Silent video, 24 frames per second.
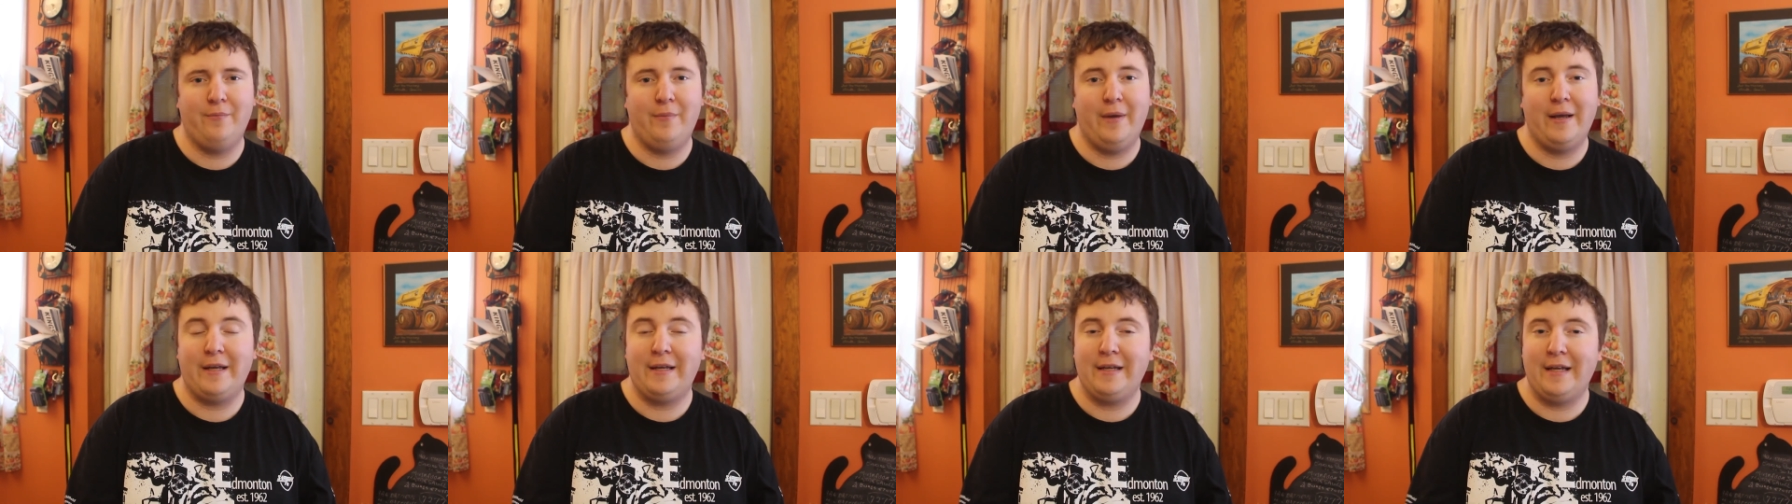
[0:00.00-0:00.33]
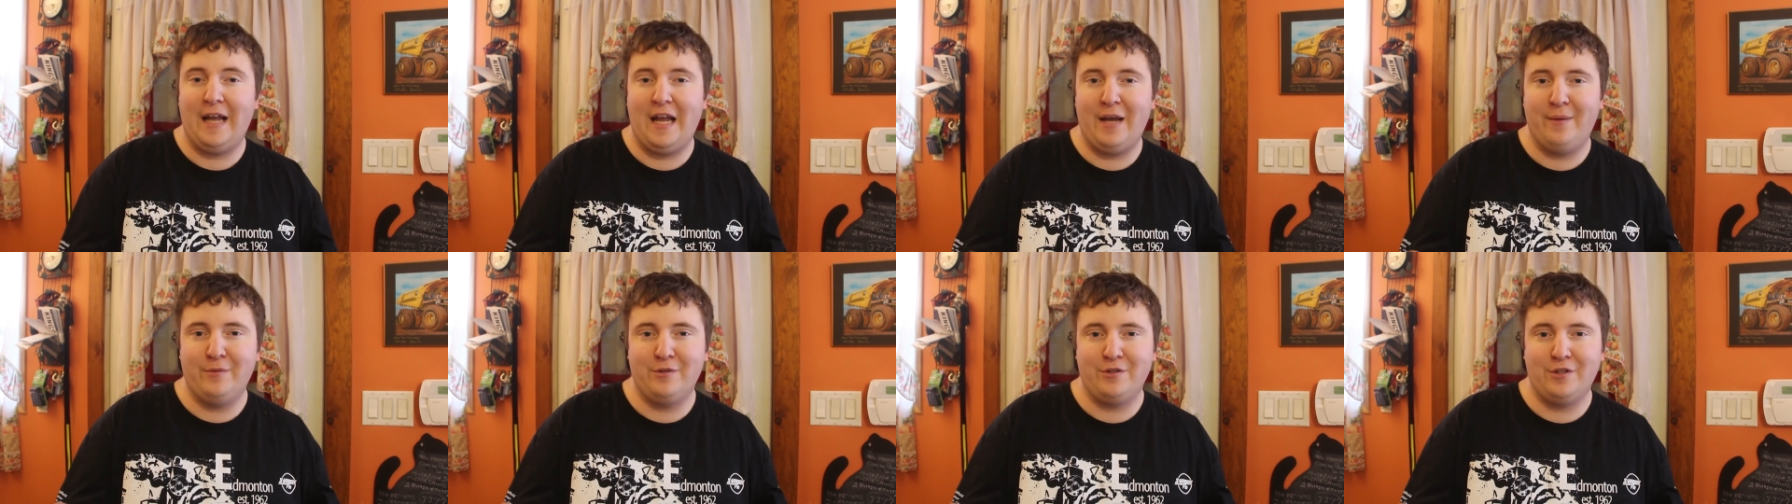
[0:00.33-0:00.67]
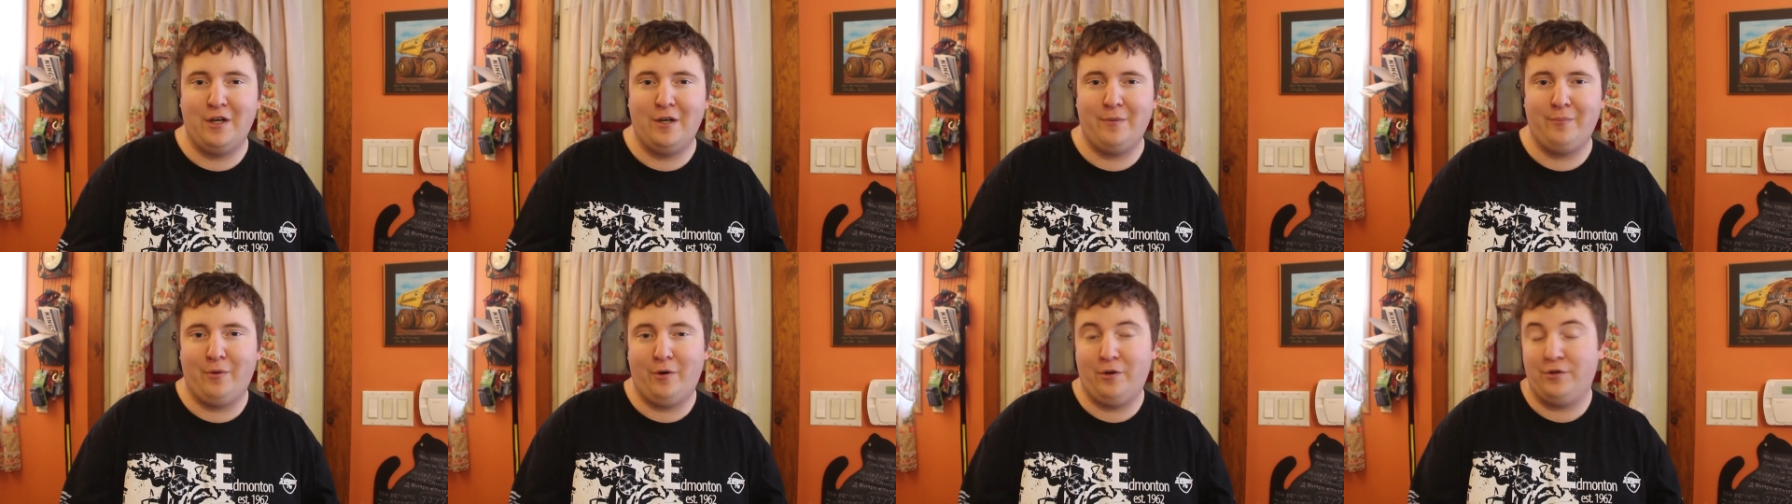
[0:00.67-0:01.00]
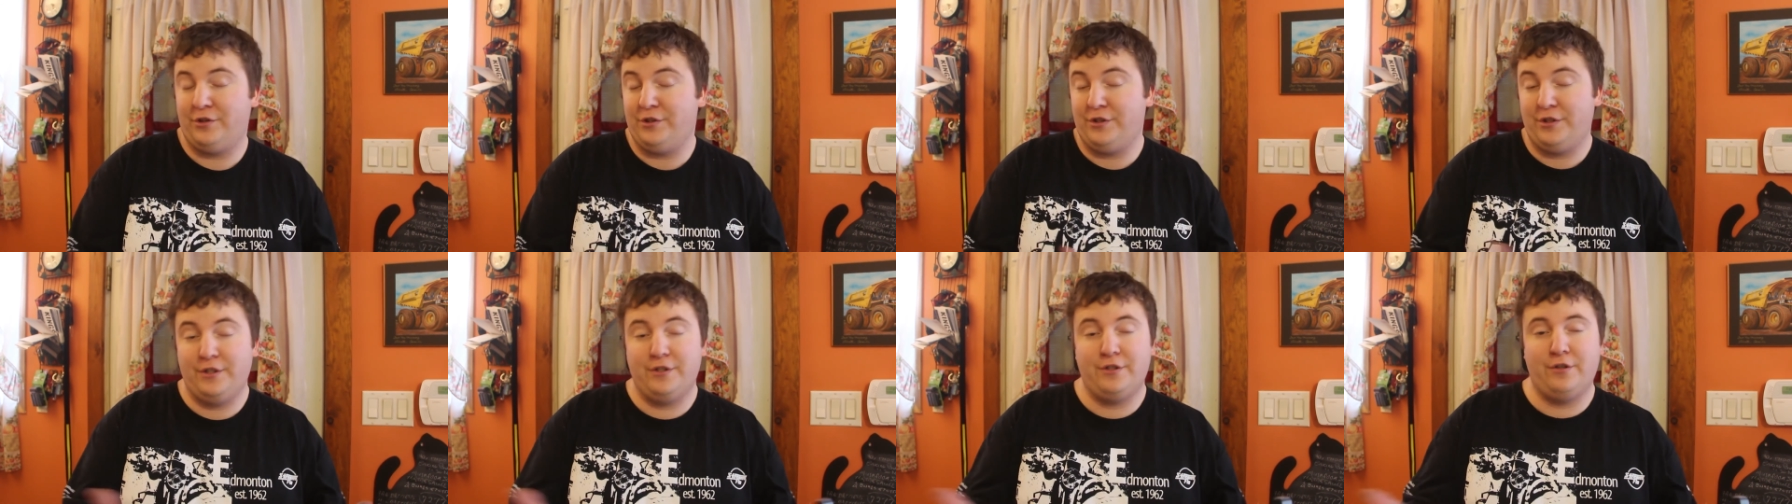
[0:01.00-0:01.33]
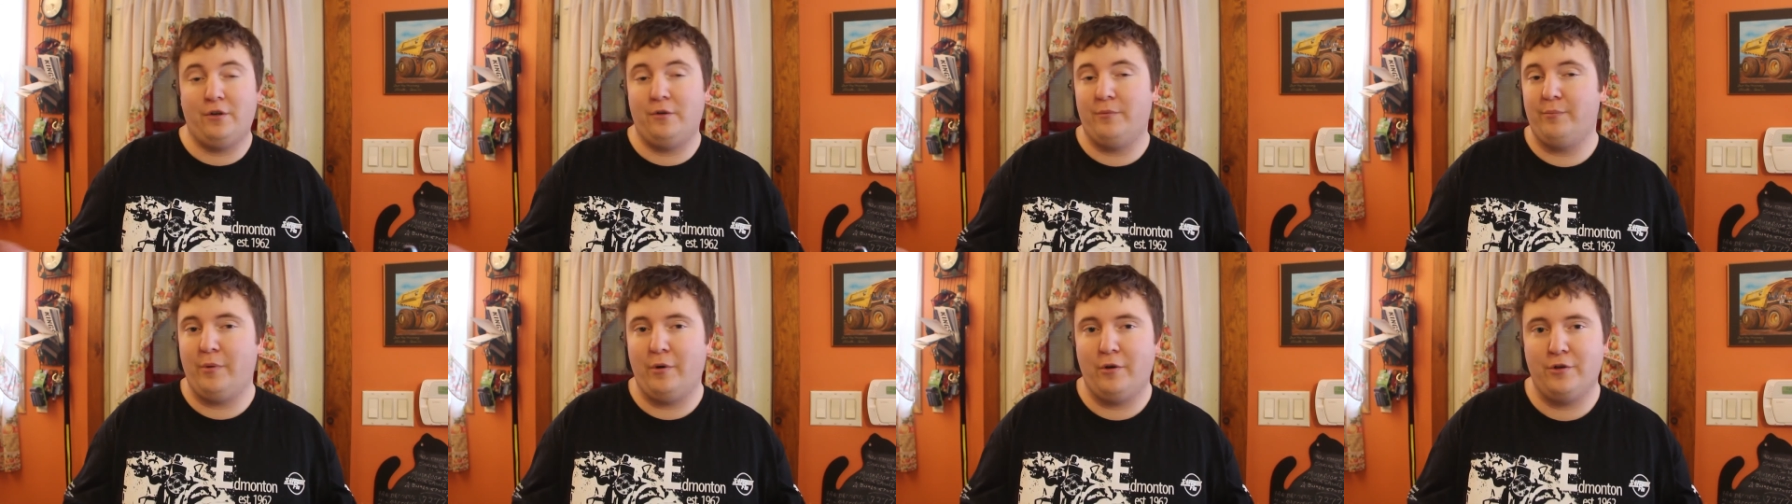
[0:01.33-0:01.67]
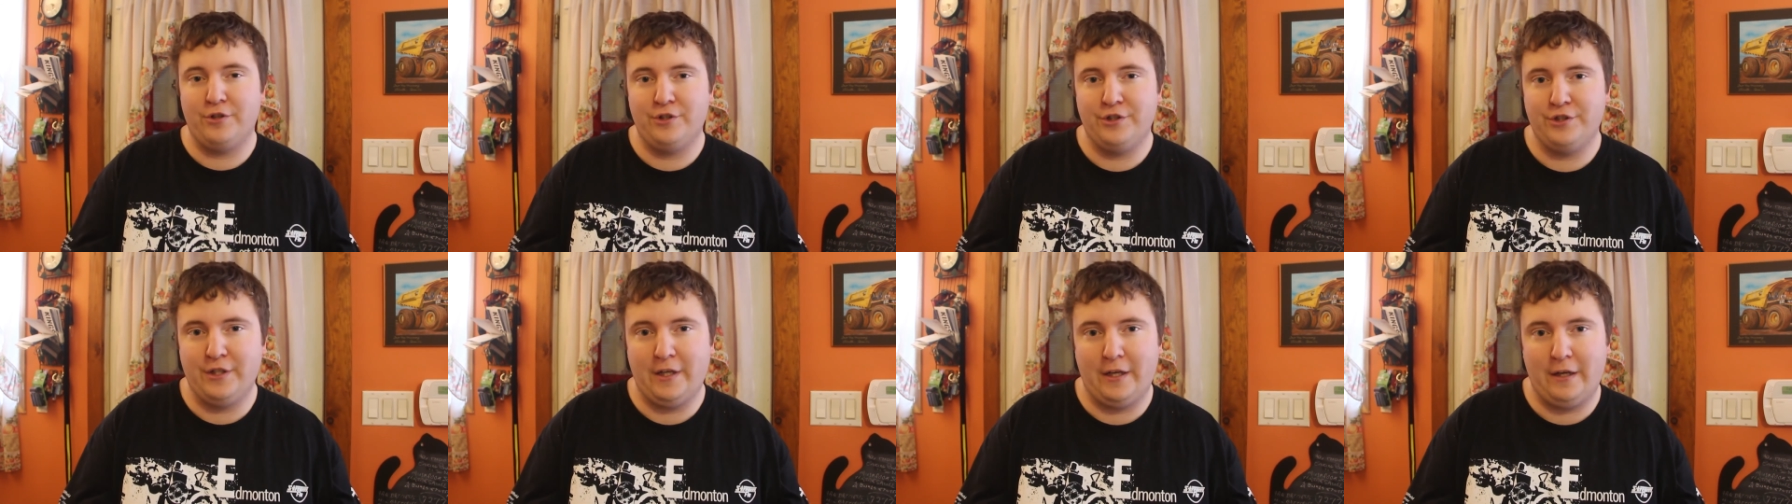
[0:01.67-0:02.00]
making Amazon purchases or
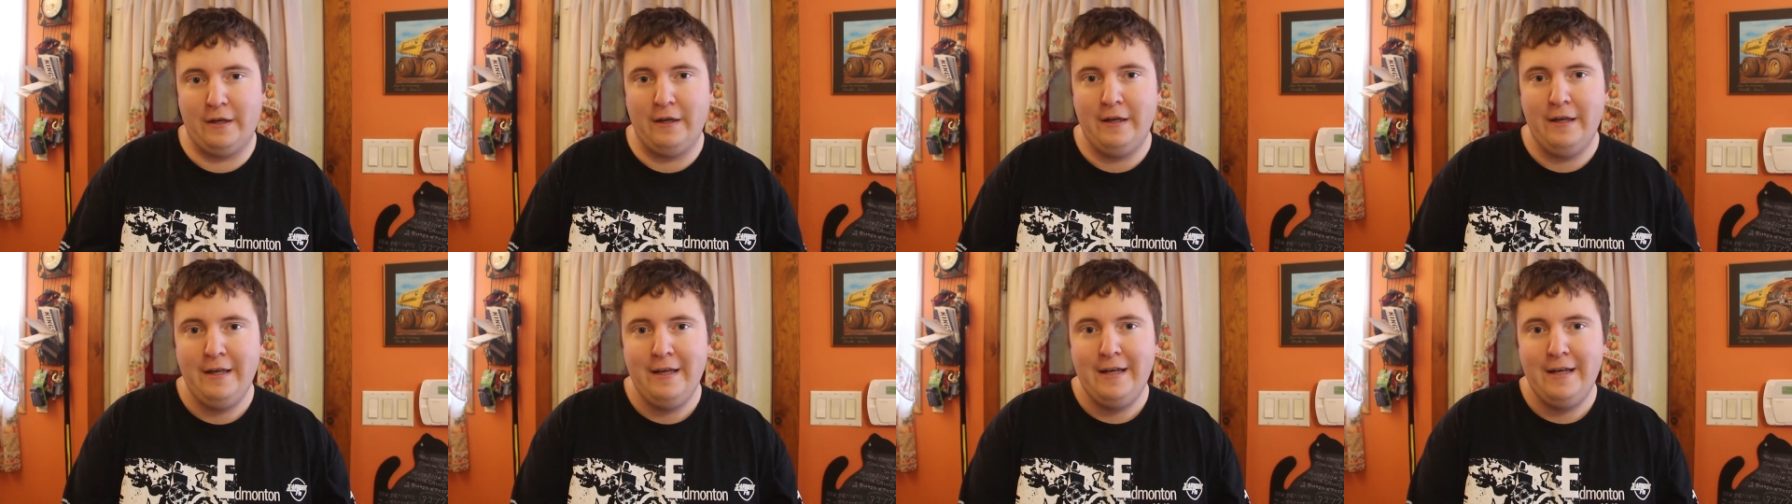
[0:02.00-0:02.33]
purchasing